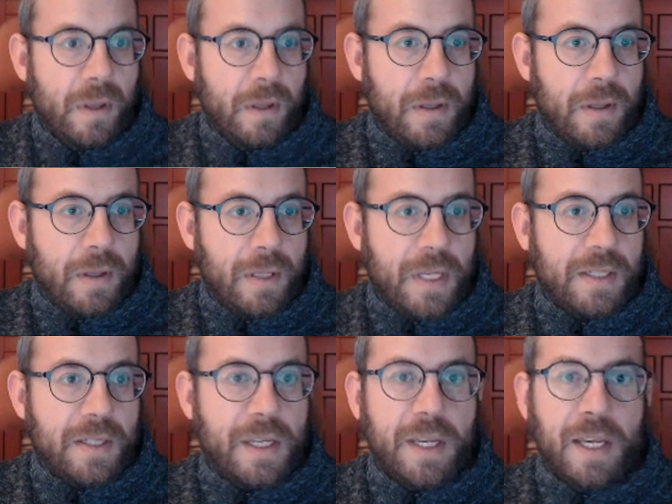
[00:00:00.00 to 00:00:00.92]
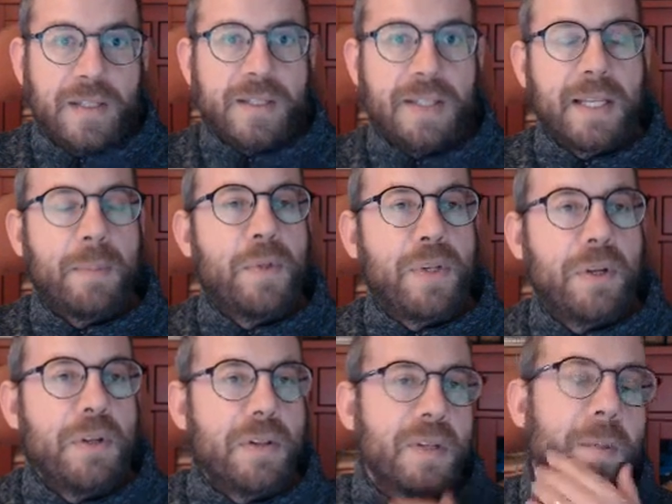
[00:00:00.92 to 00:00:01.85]
testing
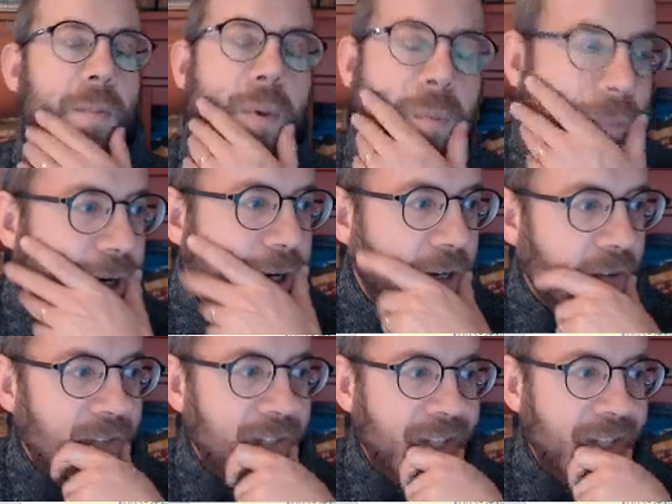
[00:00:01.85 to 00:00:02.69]
exceptions, part of the